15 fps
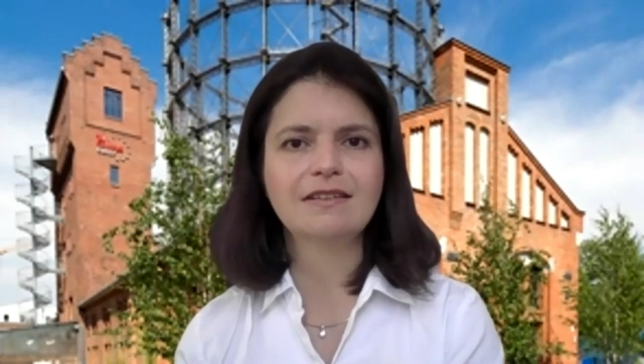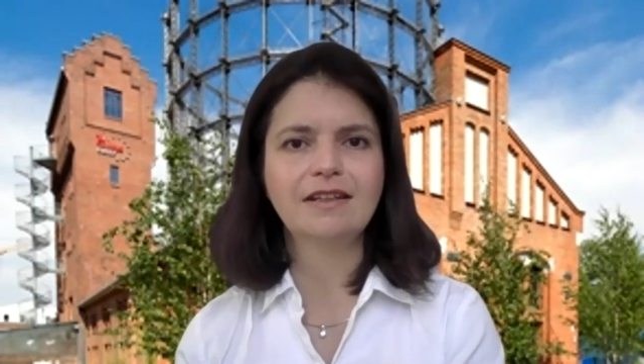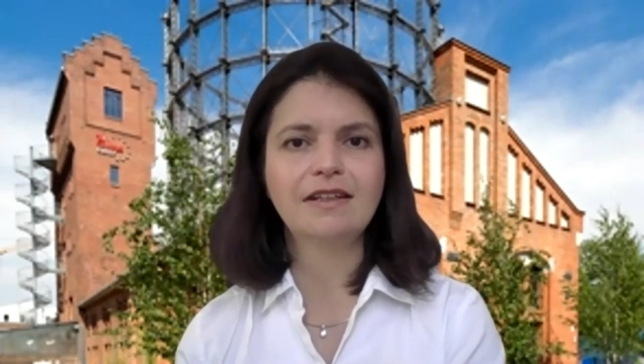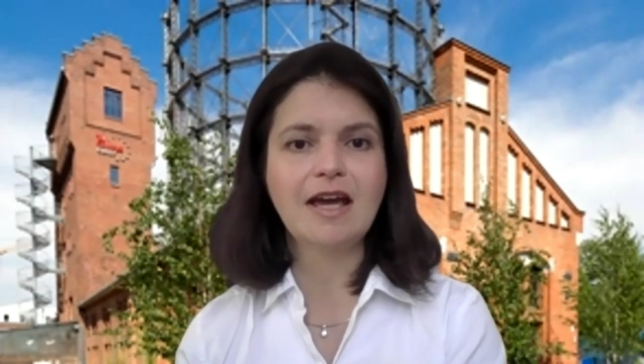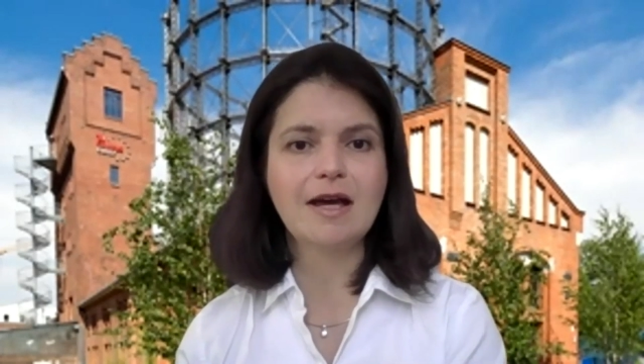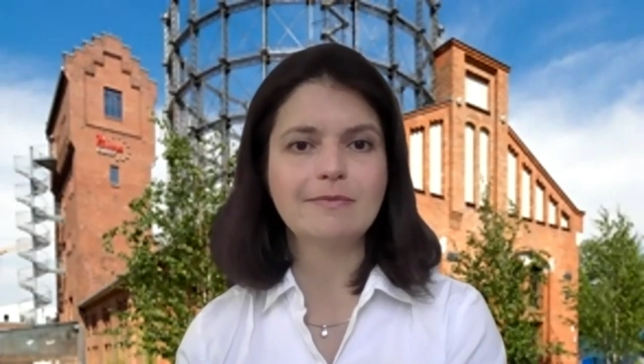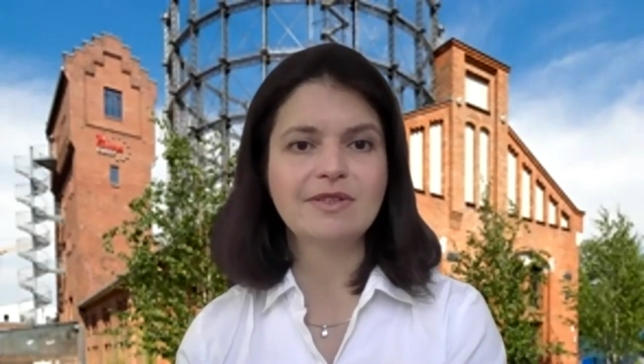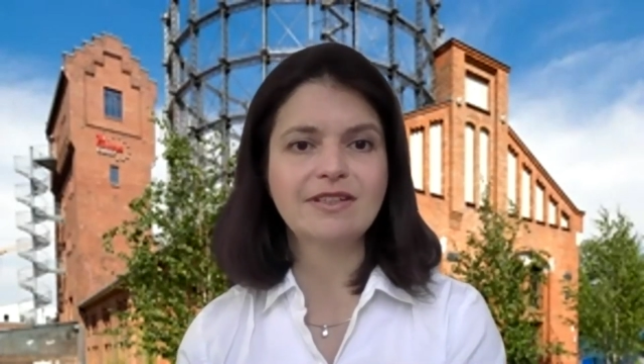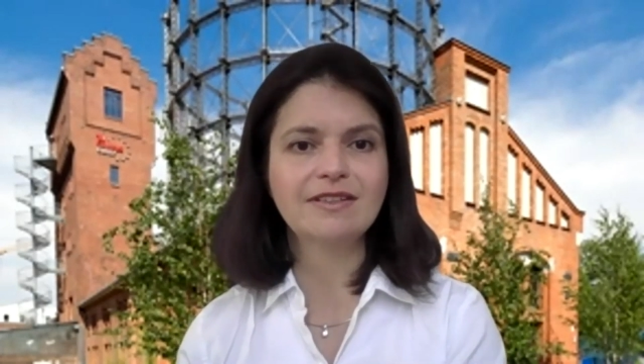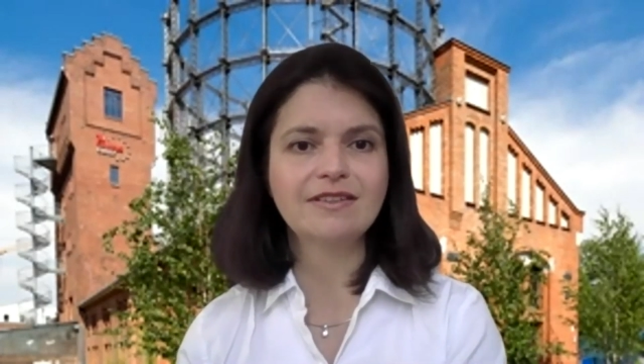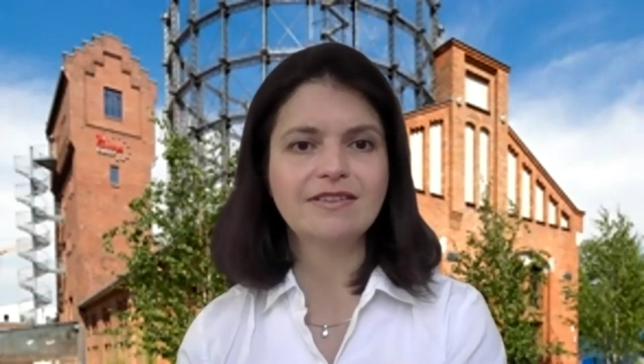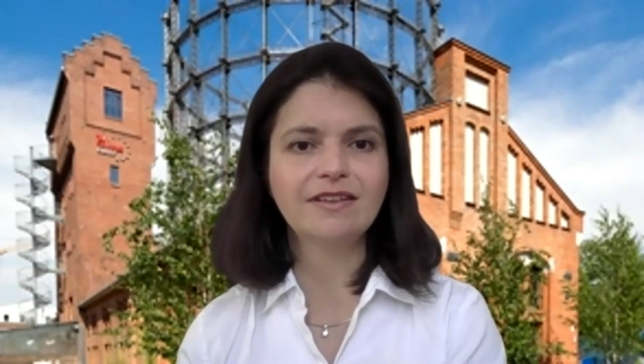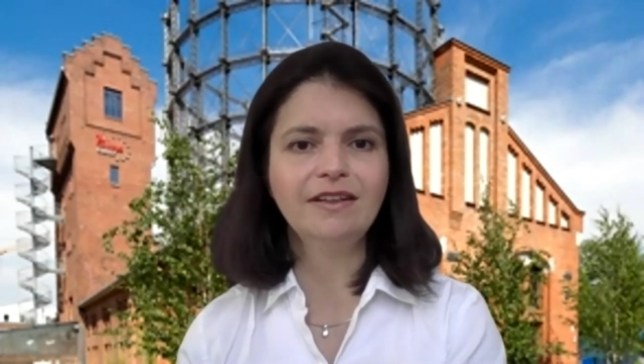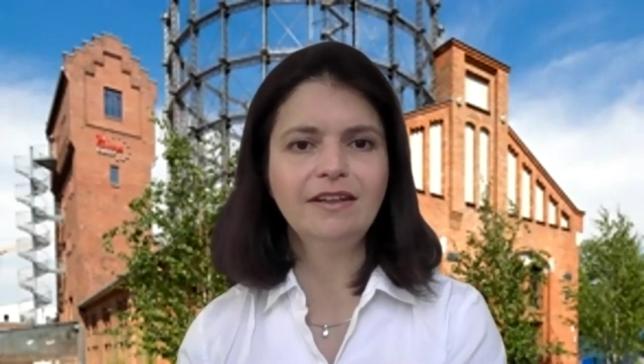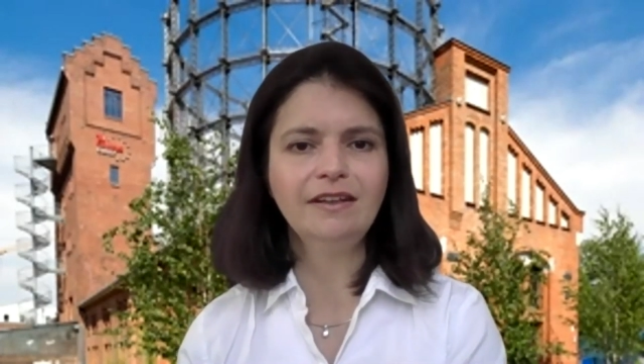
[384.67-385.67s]
the
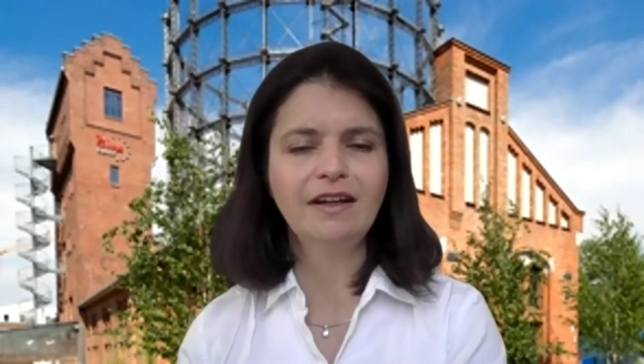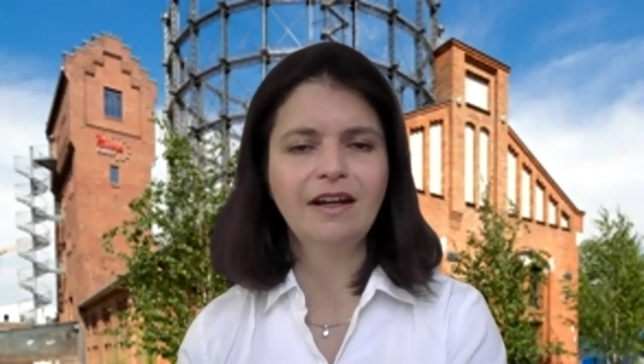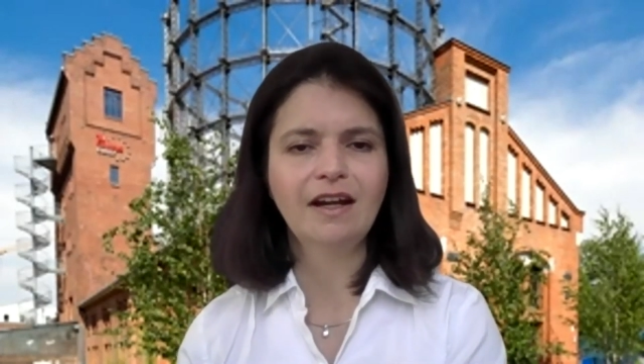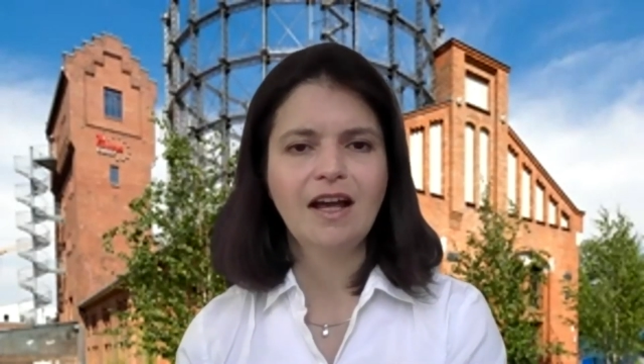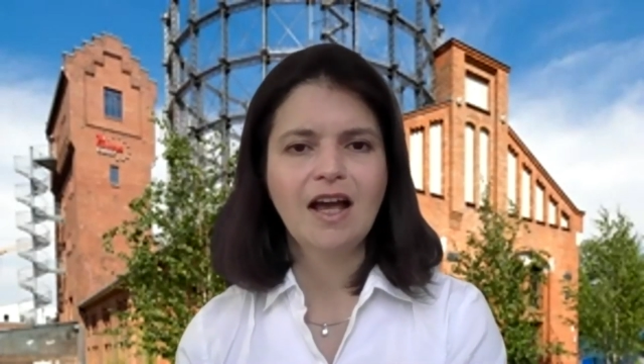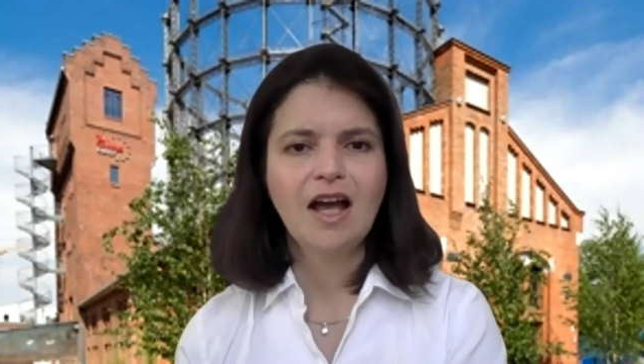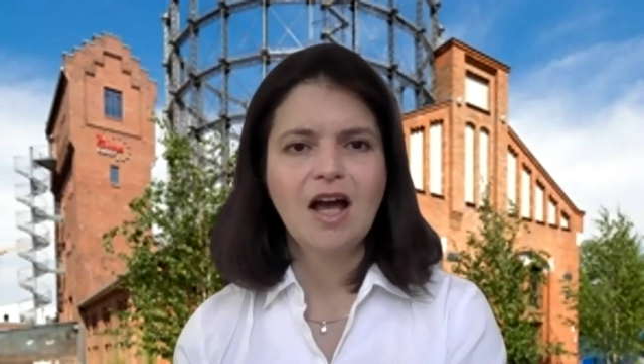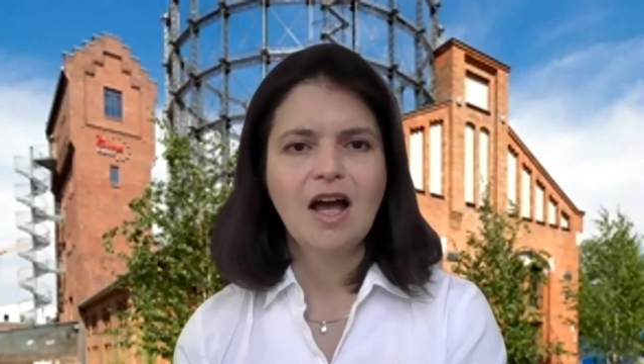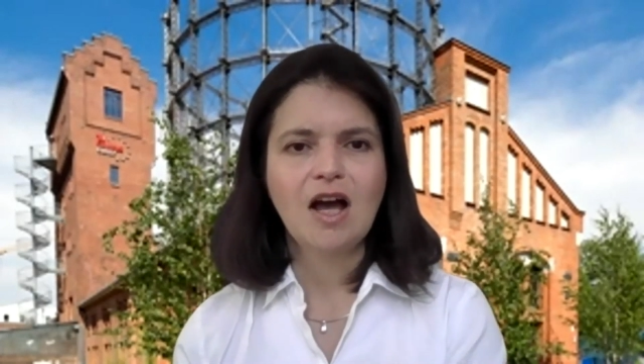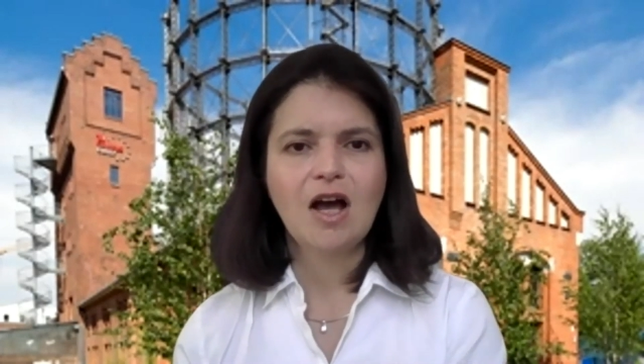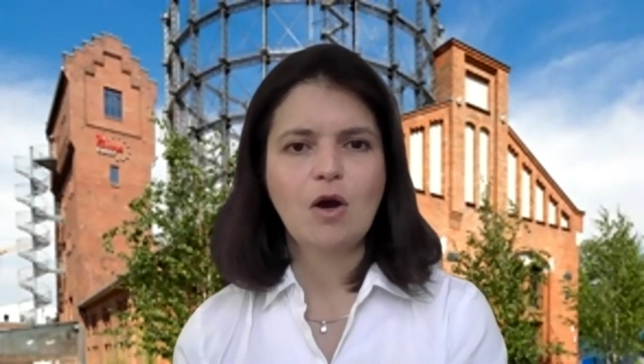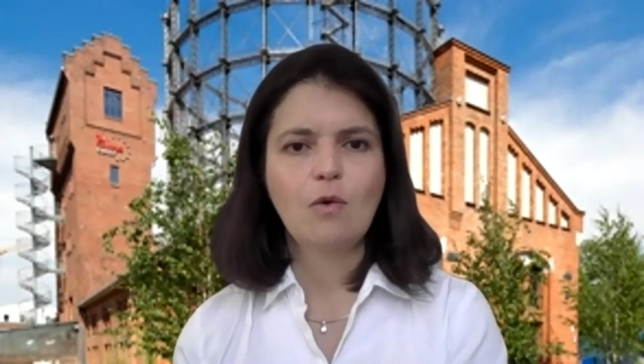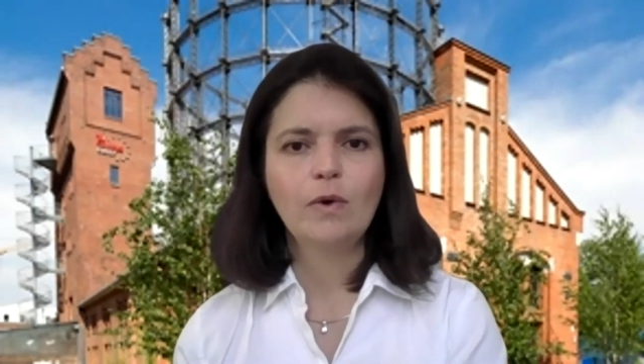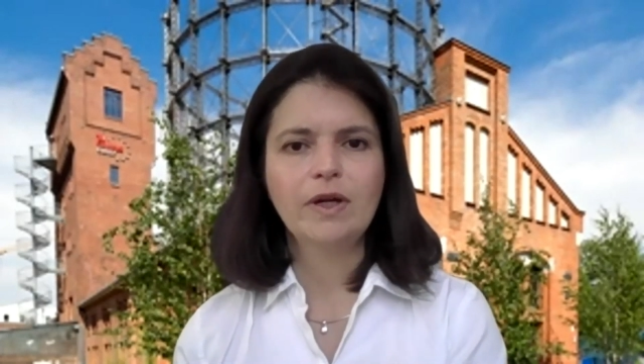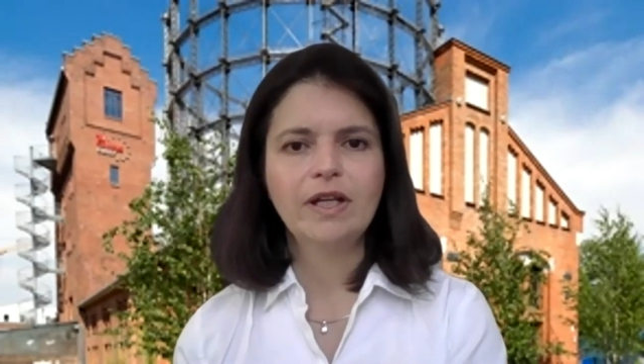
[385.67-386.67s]

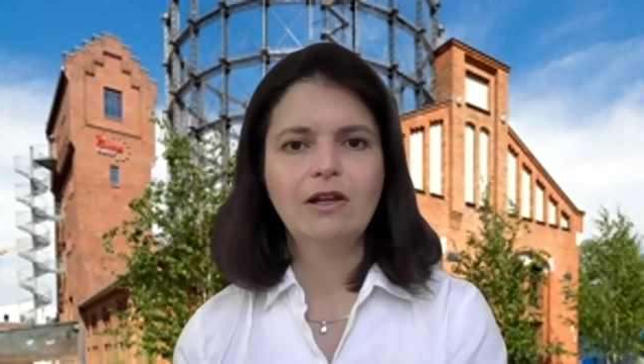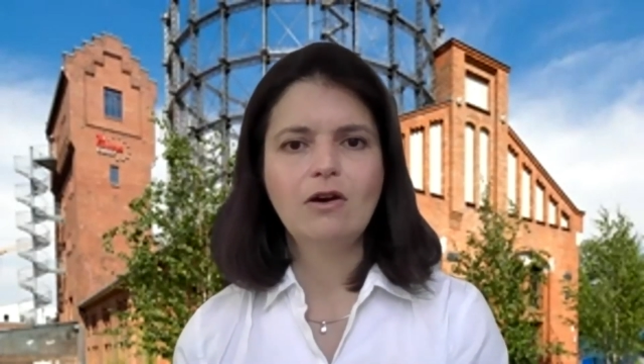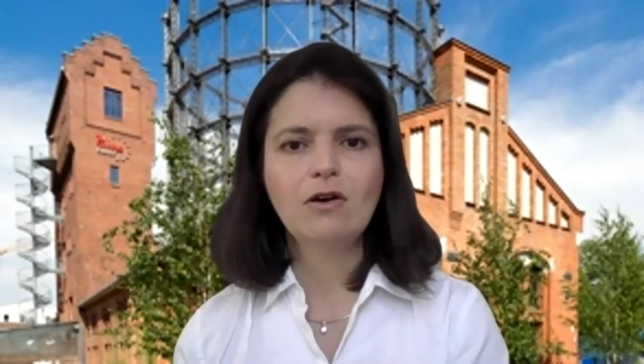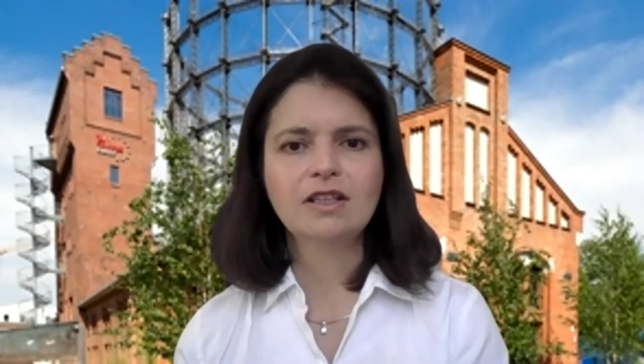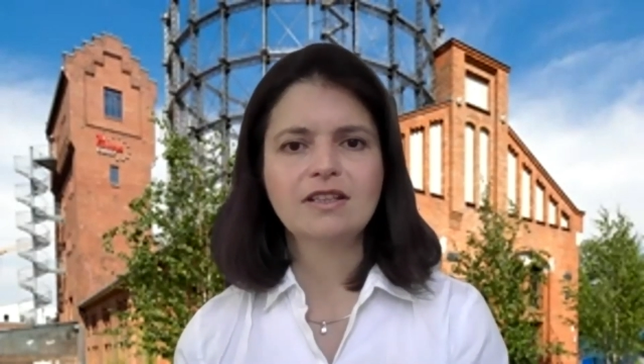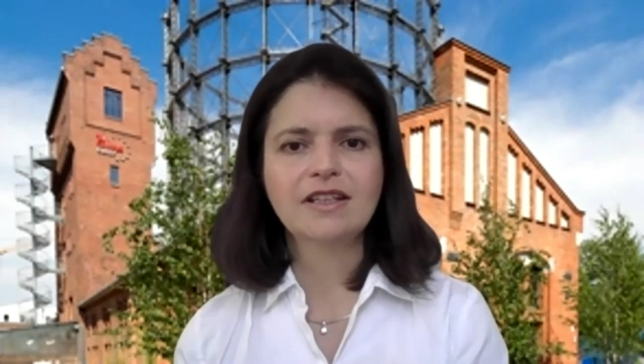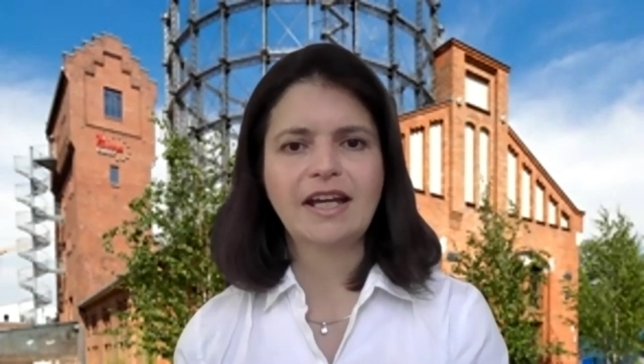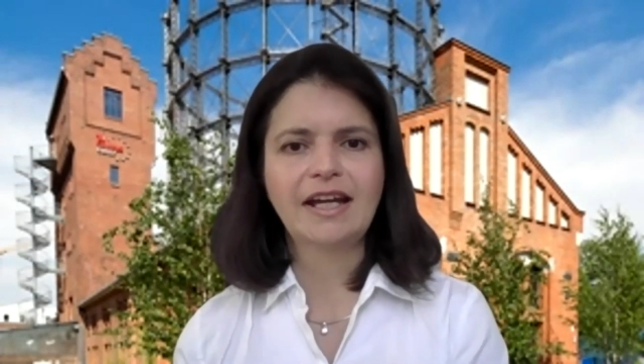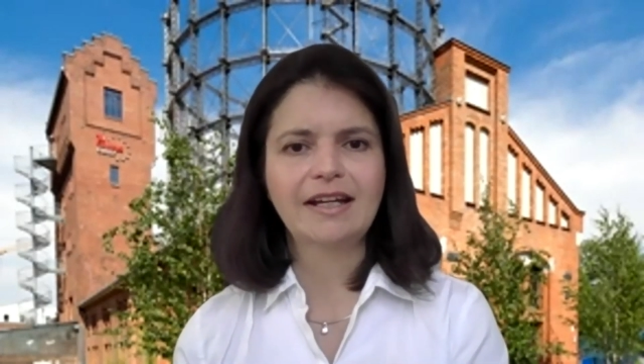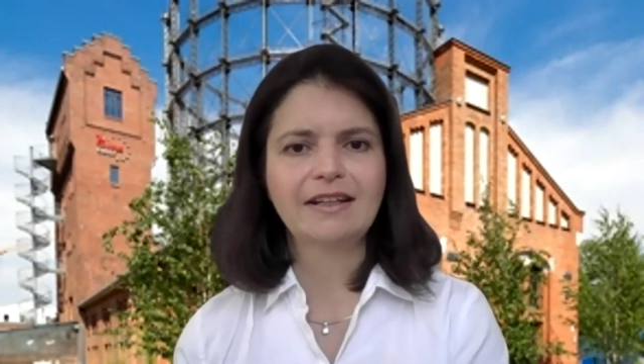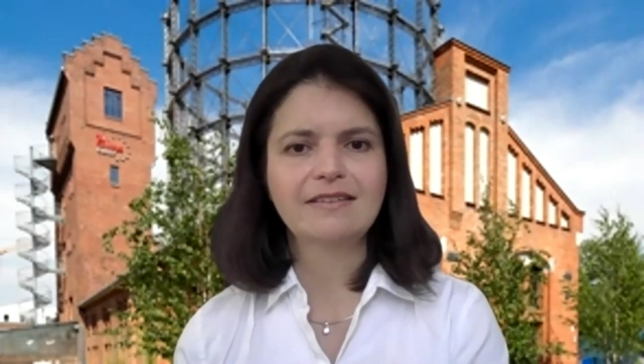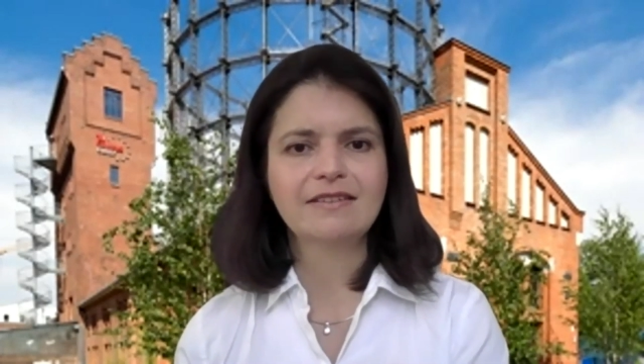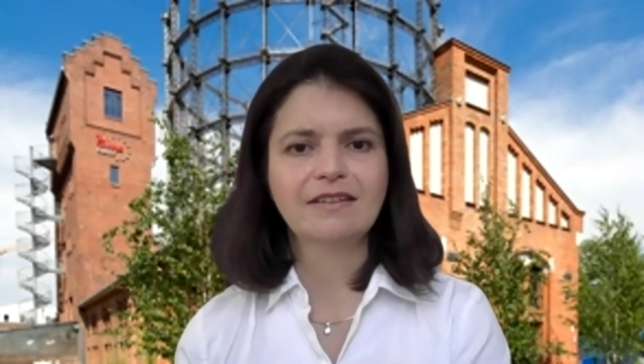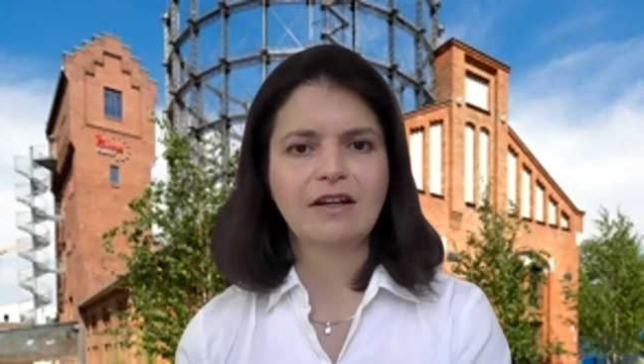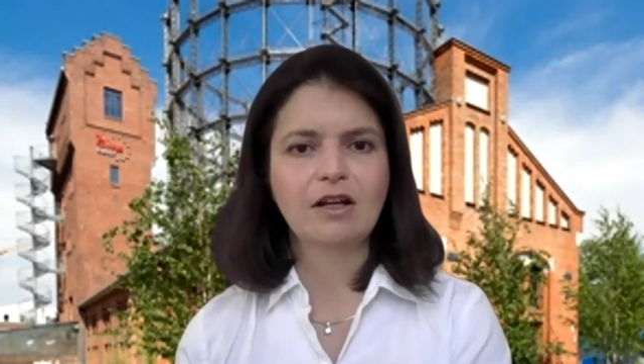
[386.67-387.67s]
MCC, we looked at